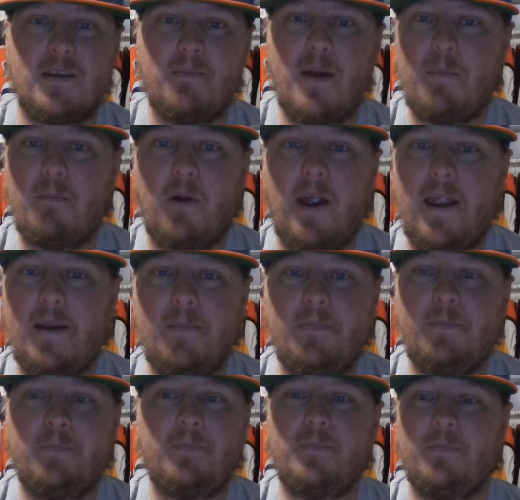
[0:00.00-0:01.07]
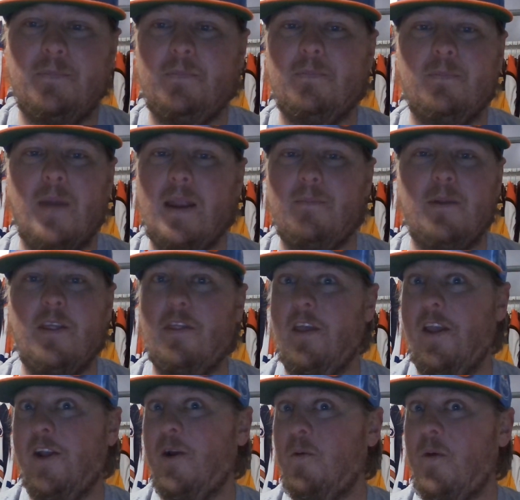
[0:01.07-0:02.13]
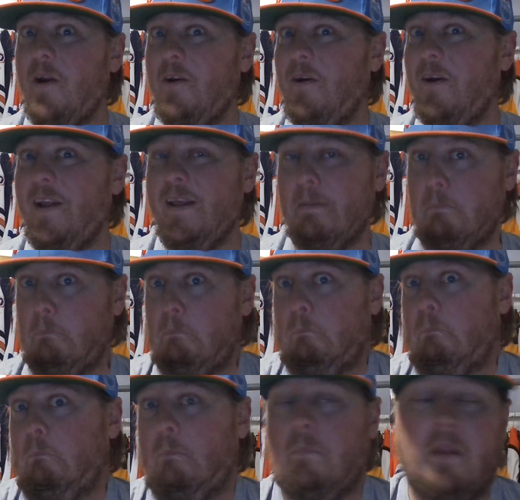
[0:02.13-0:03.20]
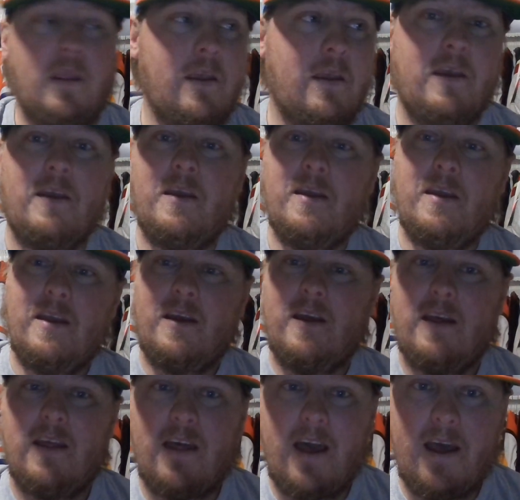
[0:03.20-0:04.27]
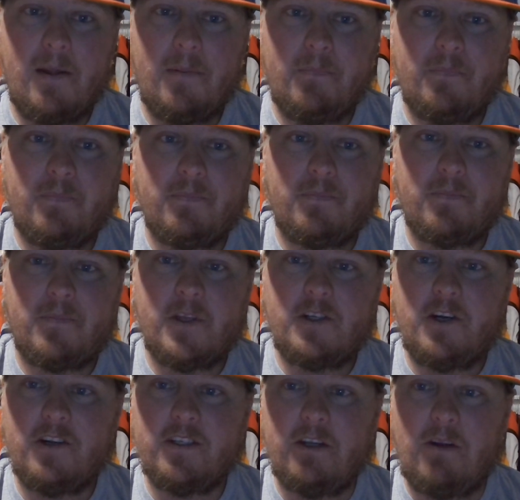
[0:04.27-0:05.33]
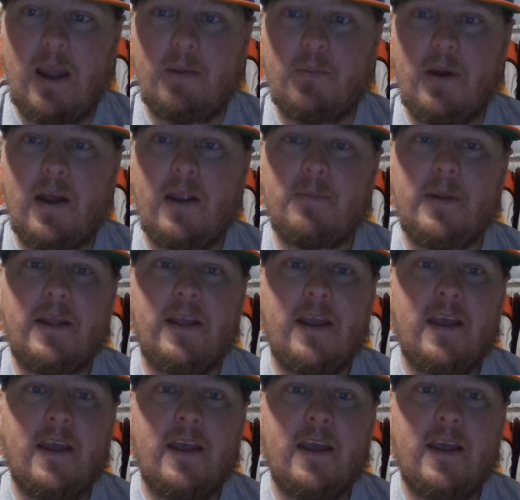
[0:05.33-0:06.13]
my brain made me think you're wondering it. The jersey rack behind me.